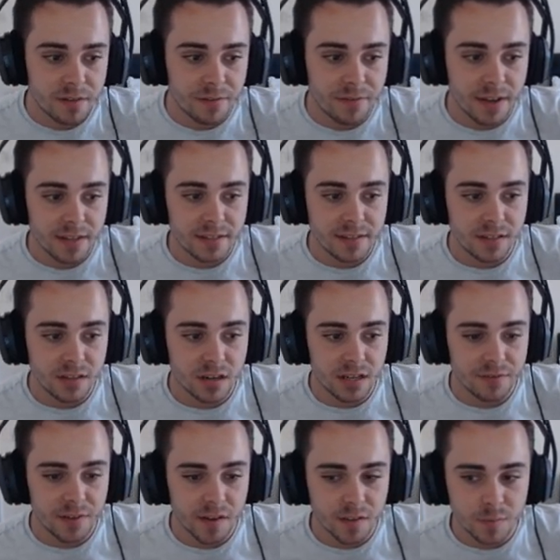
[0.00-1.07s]
defense and
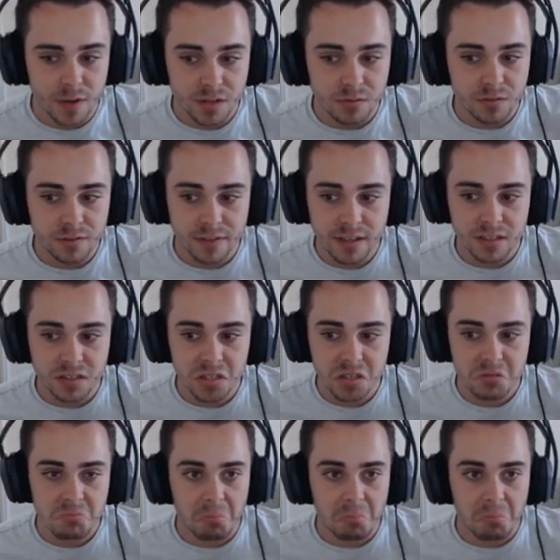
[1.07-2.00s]
95 special defense